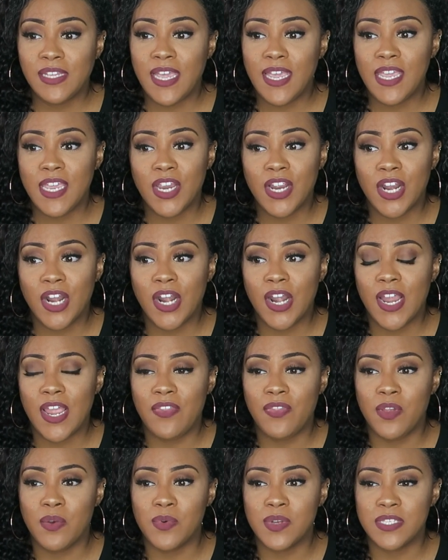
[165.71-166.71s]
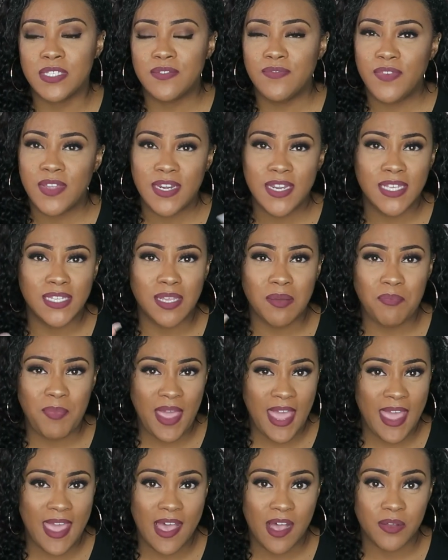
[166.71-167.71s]
layer and there was vanilla
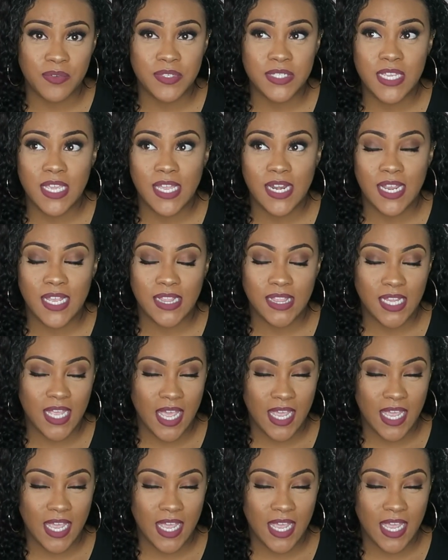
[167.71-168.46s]
pound in it.